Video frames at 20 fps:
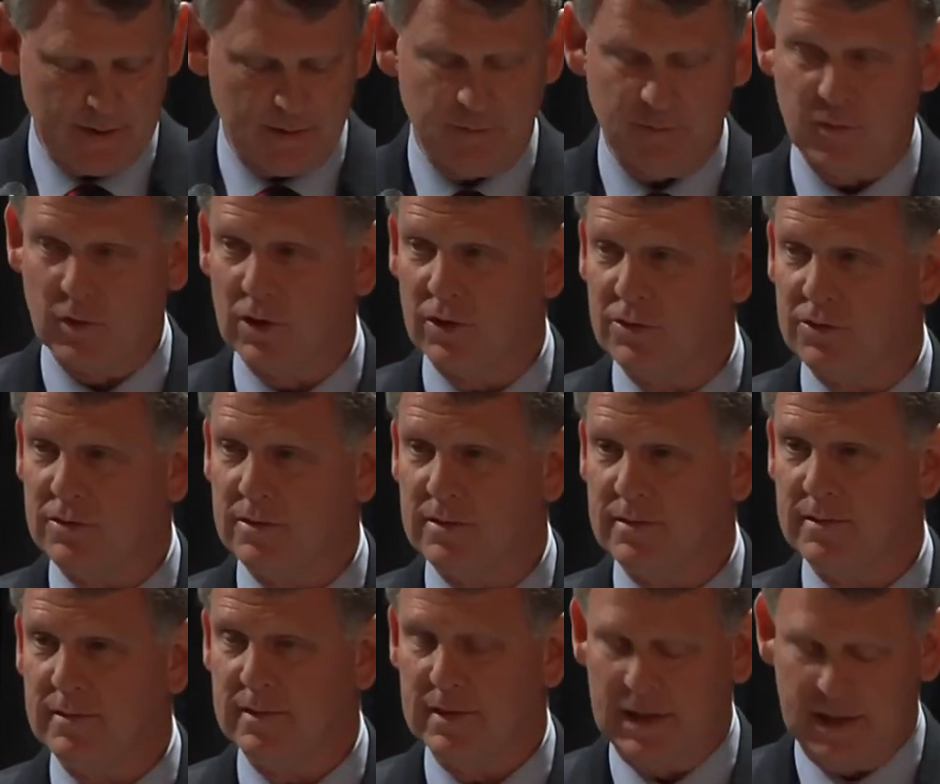First,
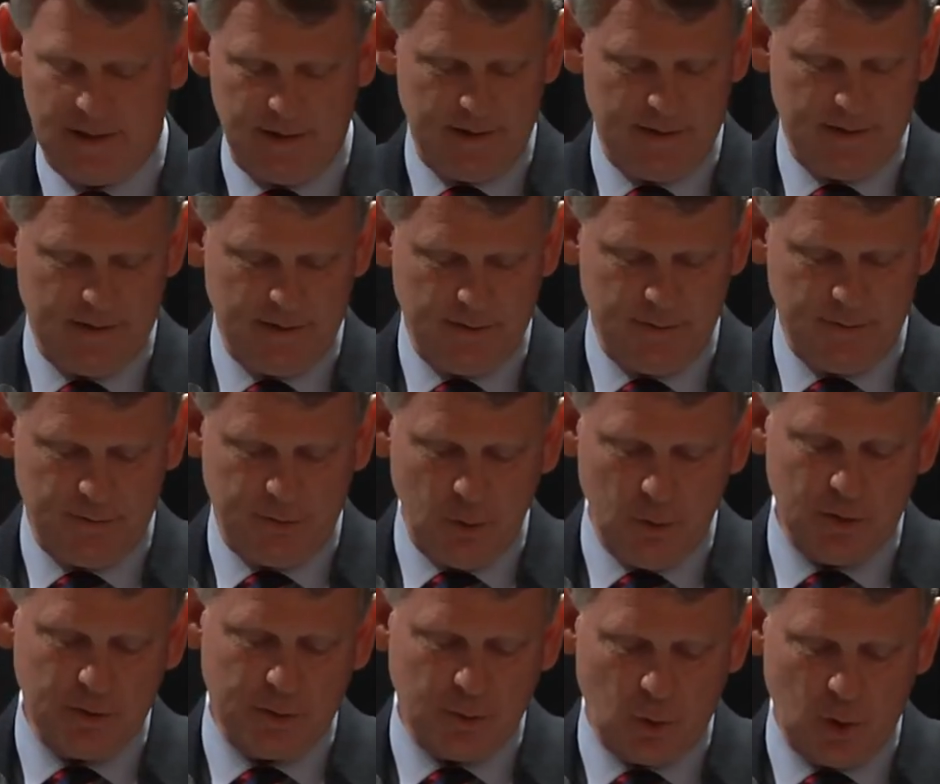
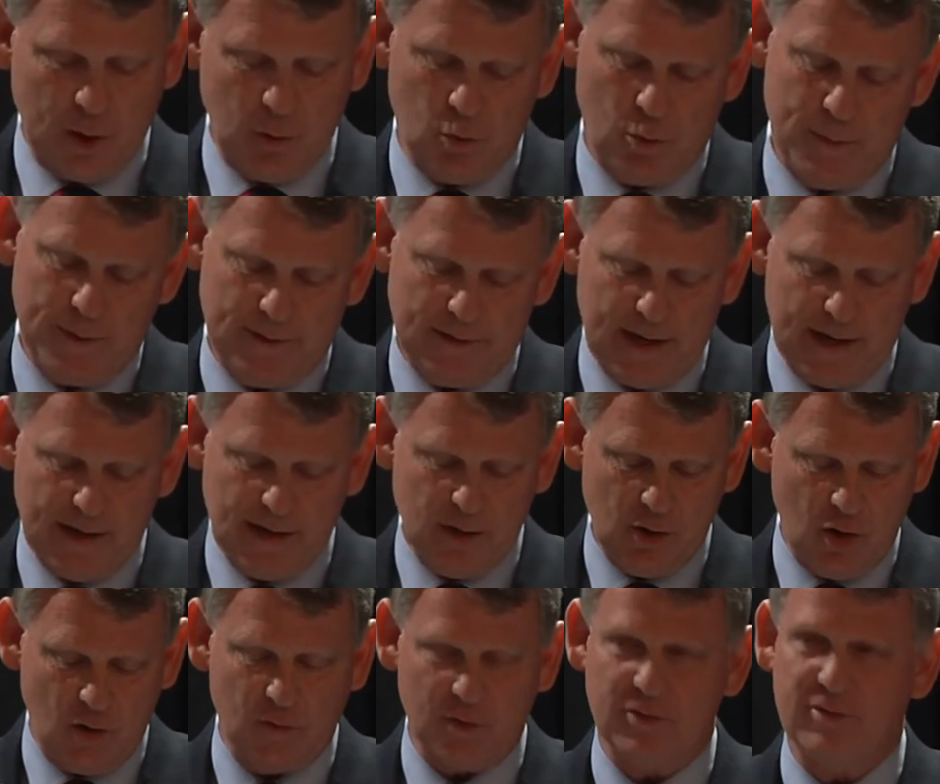Food Authority will be
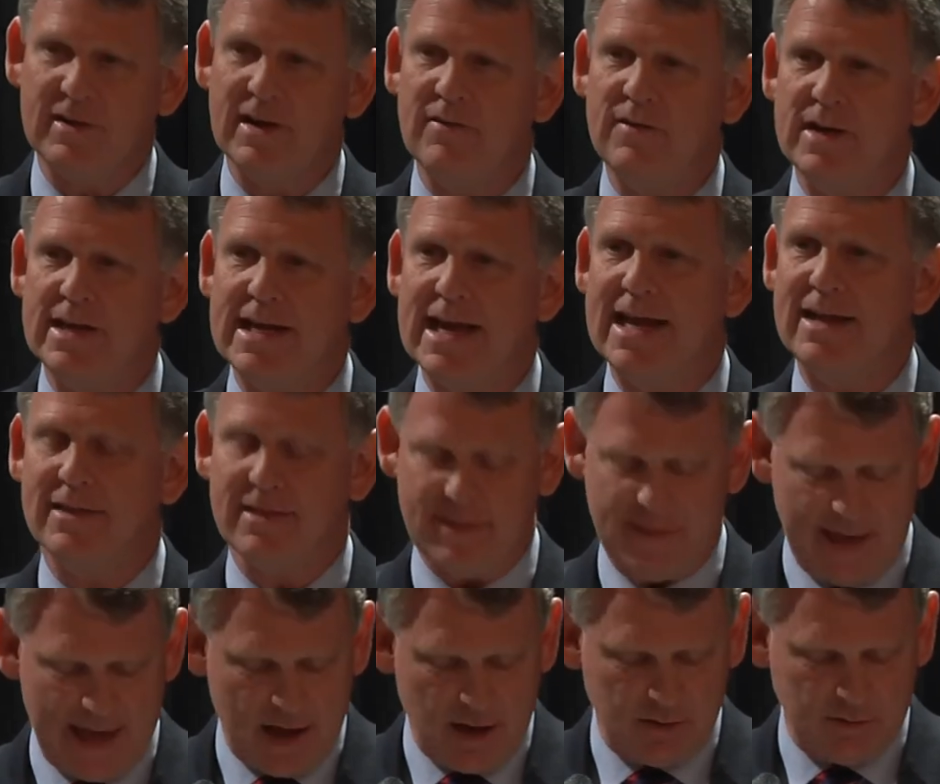taking over
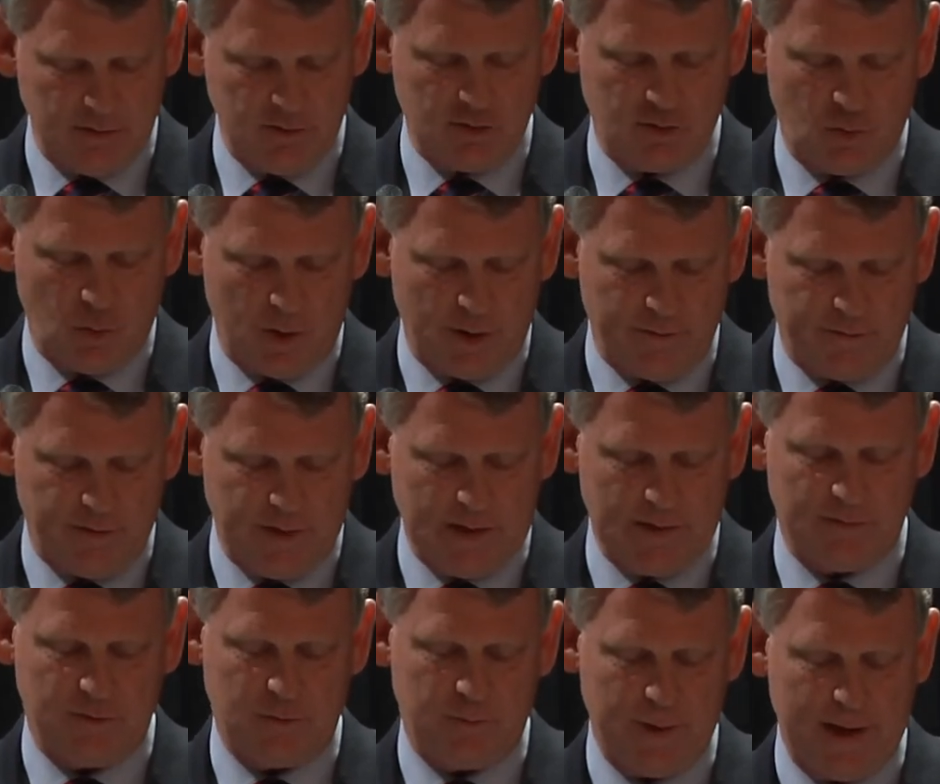78,000 square feet
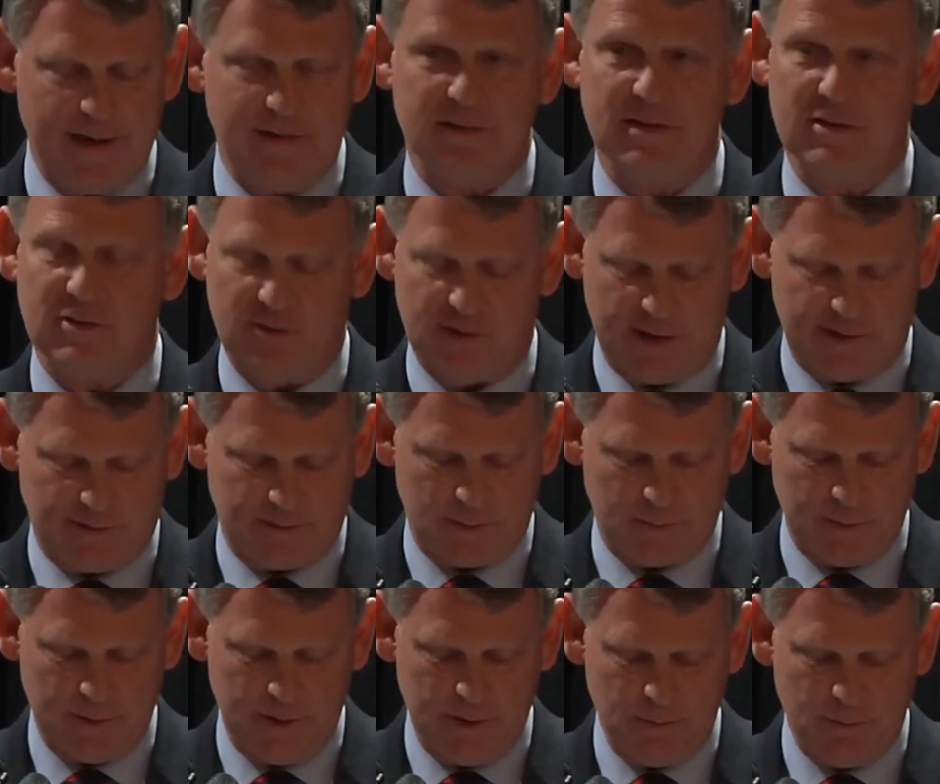of space in Jessup,